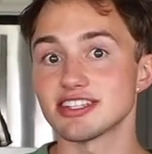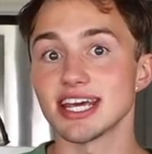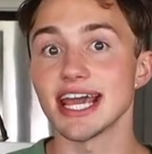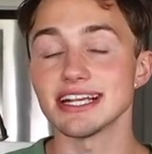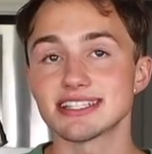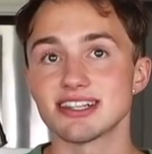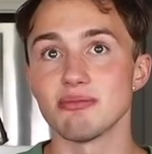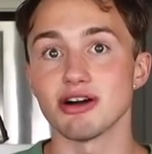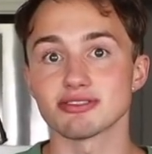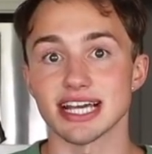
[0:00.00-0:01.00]
tastes the
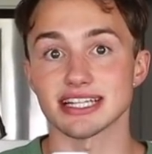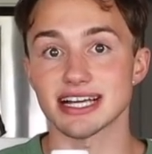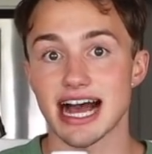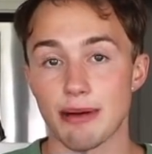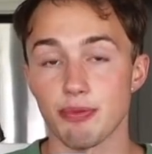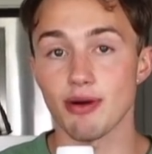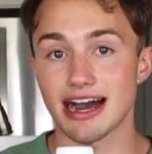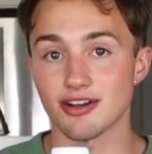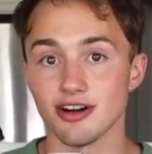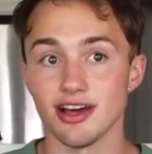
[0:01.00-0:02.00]
most like tap
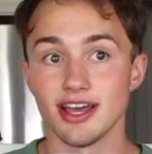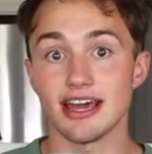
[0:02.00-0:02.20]
water.